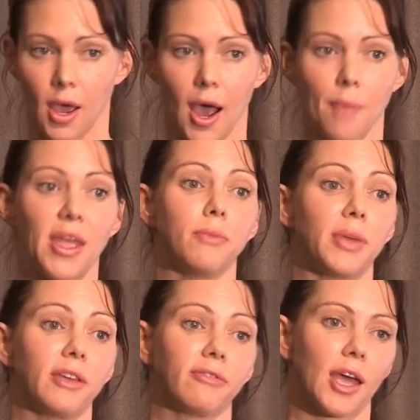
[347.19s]
um, and
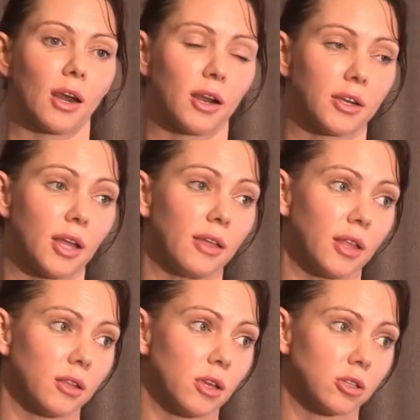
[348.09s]
beef cattle, and, and
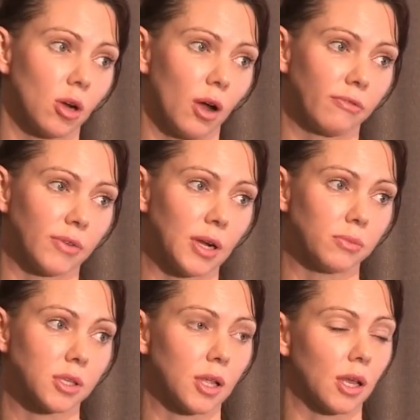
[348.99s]
then those
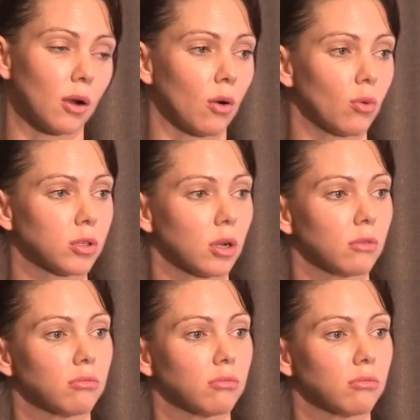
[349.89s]
timeframes that are also